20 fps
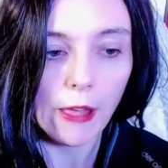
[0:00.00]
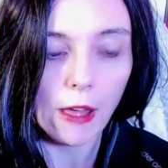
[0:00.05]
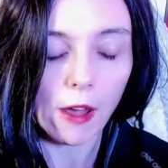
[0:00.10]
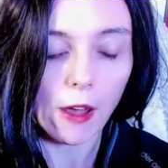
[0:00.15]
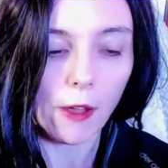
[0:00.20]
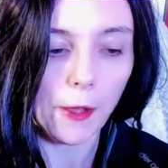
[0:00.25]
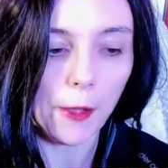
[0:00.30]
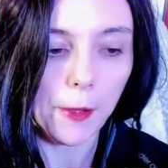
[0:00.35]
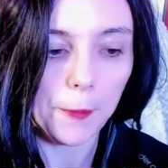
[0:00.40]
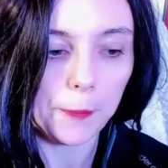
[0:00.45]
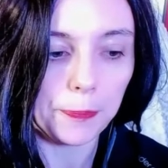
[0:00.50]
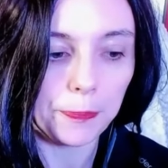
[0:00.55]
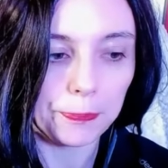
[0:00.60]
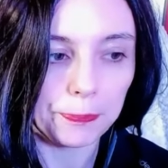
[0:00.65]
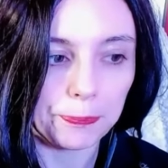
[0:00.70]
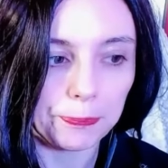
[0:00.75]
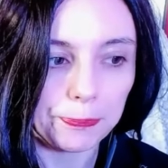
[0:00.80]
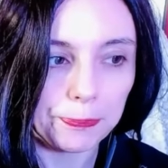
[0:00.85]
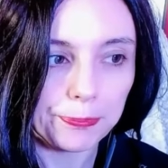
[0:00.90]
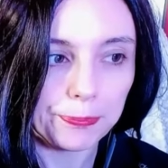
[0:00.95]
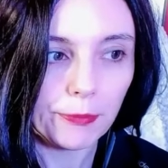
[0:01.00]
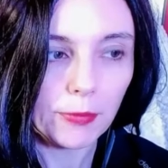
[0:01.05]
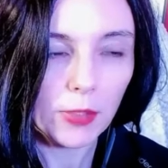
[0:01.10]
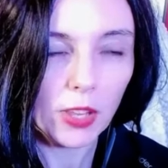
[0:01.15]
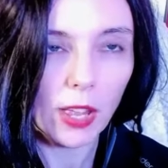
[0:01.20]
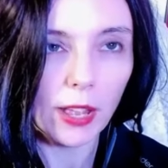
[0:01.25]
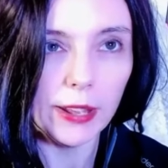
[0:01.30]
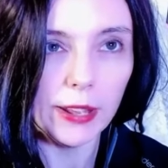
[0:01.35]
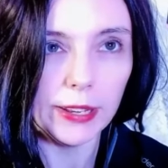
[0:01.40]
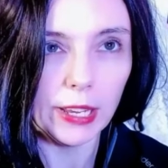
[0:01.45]
Um,
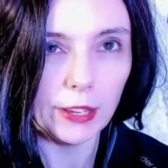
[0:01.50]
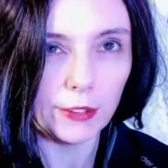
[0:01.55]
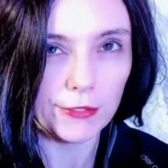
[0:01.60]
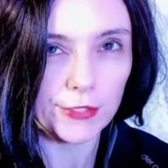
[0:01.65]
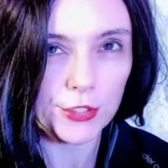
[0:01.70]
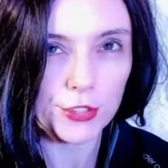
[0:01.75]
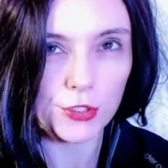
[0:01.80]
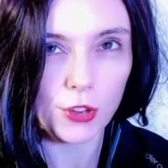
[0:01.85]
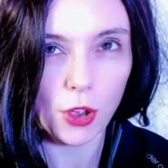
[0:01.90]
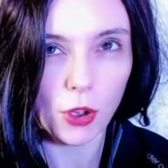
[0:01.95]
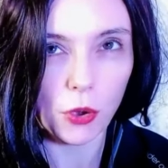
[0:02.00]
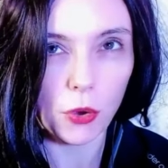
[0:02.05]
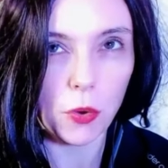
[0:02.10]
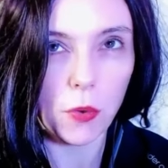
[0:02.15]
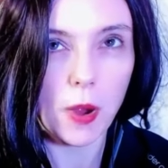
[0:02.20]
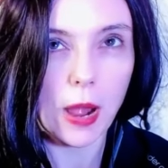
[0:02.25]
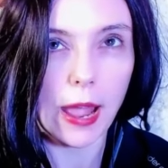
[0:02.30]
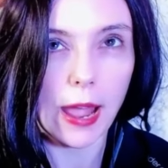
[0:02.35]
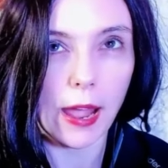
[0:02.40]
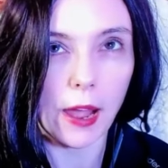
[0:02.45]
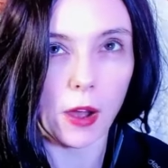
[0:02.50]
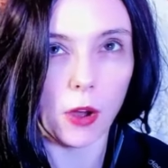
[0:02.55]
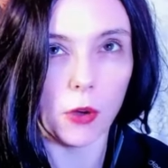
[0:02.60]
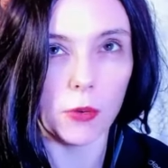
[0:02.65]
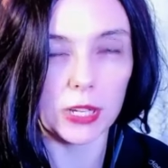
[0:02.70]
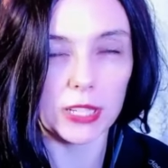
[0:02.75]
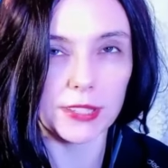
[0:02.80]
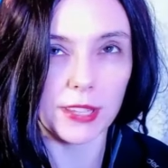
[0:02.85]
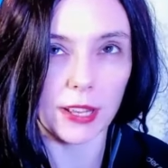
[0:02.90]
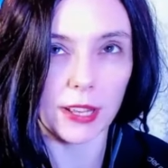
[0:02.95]
and if so, how
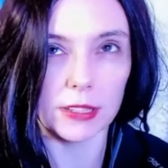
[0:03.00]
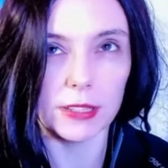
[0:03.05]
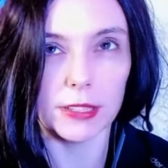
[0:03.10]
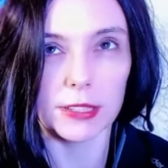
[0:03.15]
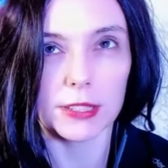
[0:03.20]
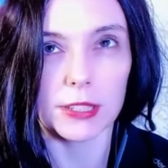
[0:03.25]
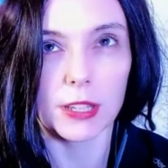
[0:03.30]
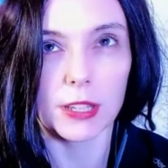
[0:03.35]
exactly that's going to